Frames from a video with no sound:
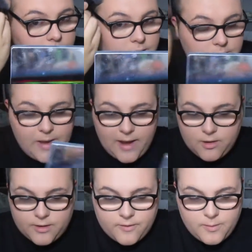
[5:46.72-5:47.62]
to this
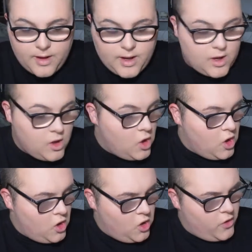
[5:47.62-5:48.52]
powder for being
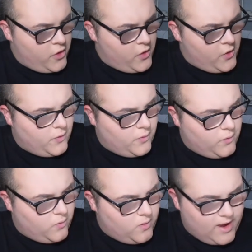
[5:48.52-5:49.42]

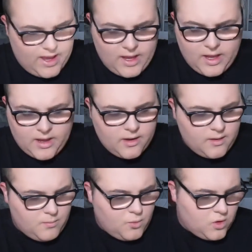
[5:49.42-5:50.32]
way
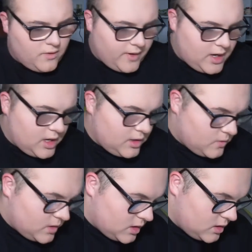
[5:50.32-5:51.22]
more of a
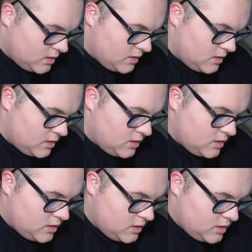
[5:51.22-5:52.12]
contour
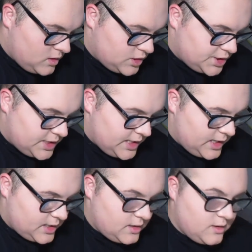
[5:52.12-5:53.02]
shade
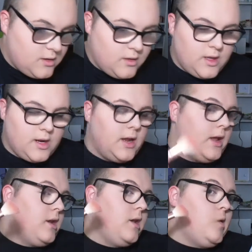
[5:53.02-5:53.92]
than I
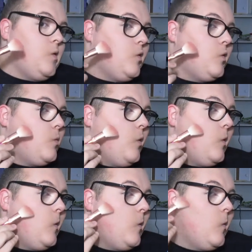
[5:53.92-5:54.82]
had
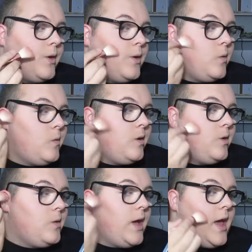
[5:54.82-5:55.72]
anticipated. I don't want
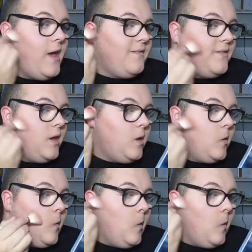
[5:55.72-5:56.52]
to do a heavy